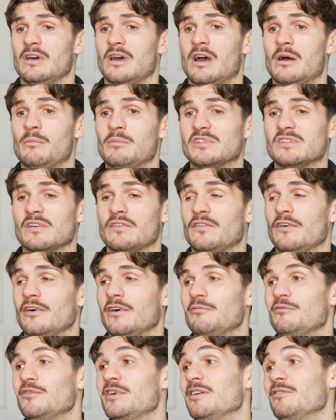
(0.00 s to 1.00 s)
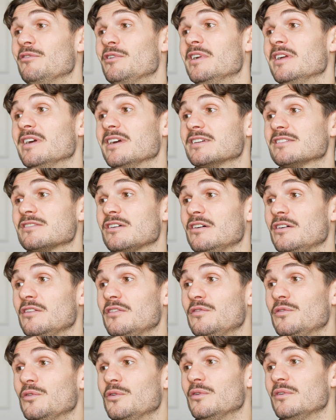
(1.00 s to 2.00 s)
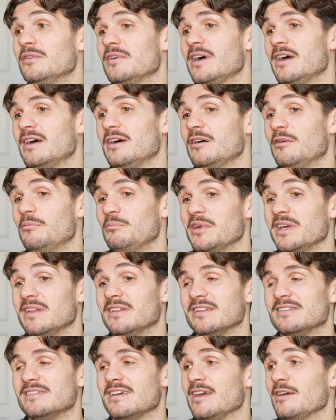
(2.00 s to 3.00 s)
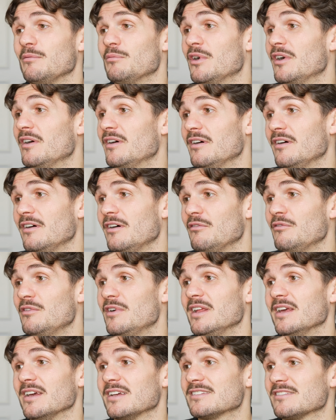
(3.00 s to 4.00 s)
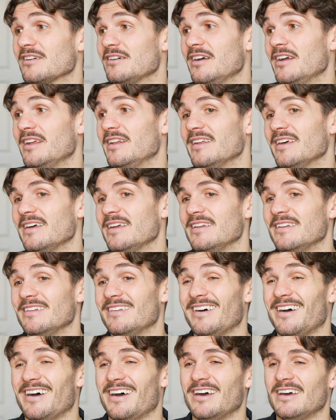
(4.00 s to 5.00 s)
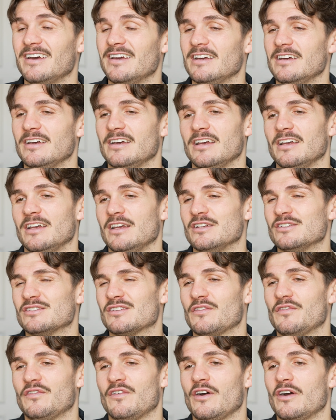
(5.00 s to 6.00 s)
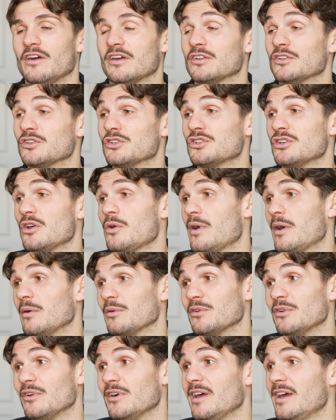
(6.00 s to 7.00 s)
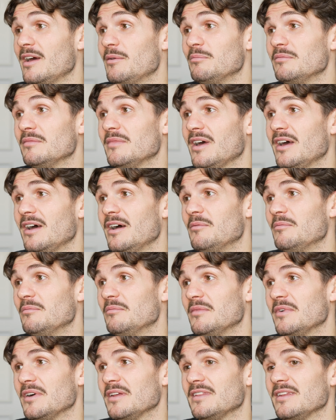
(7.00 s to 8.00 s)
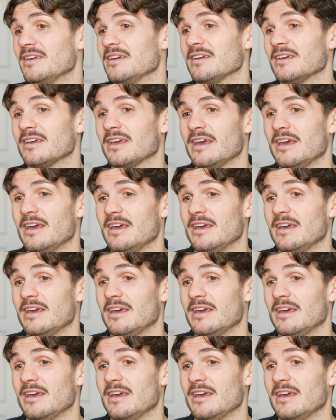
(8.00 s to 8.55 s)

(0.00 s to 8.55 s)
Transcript: um, it's a fight I'm really really excited for uh, me and the team are, are really excited and uh, it's just a fight I can just show how good I am. Um, I think